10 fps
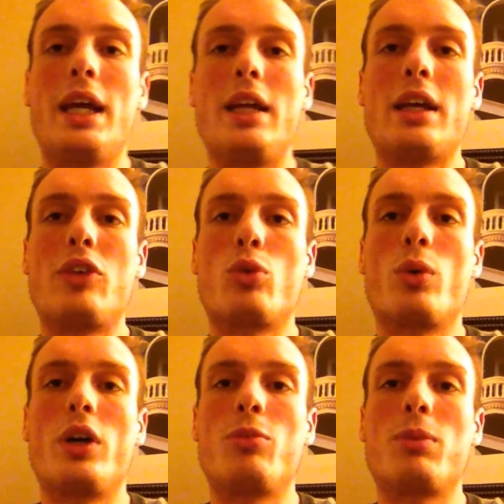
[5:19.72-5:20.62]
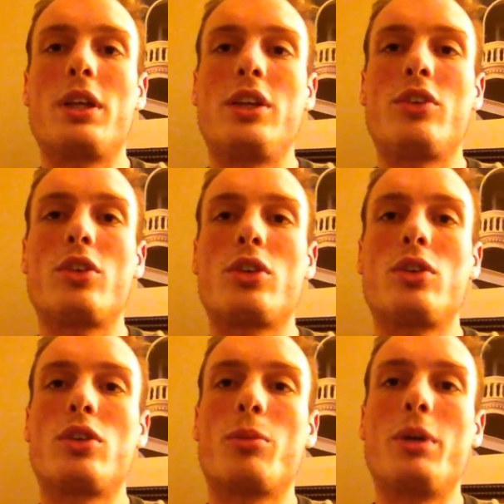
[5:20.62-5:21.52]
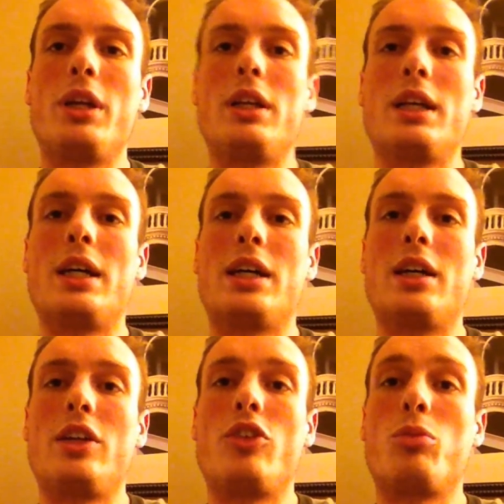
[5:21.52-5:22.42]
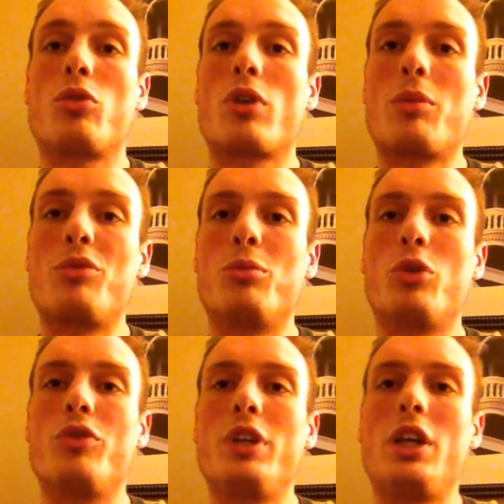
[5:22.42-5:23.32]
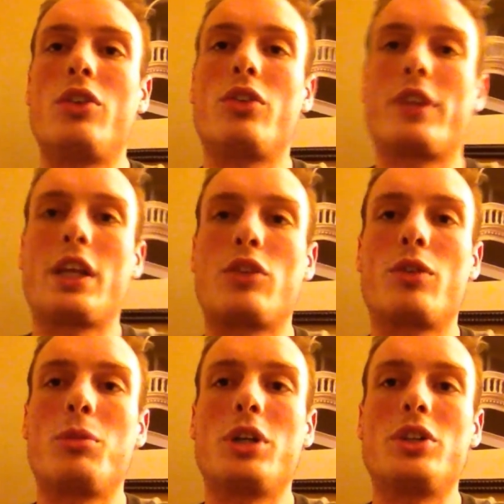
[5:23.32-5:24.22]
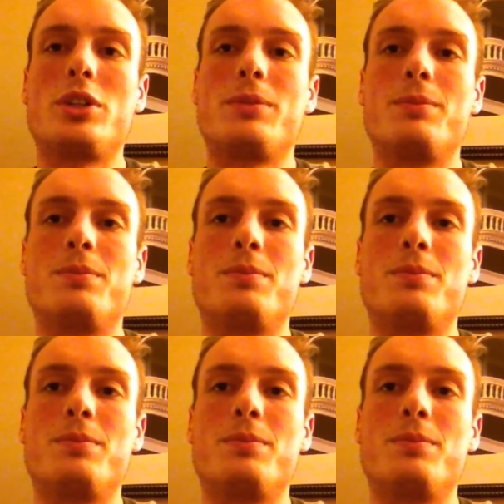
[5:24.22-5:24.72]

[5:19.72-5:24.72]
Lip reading: And as always, please comment and subscribe for more videos. Thanks very much.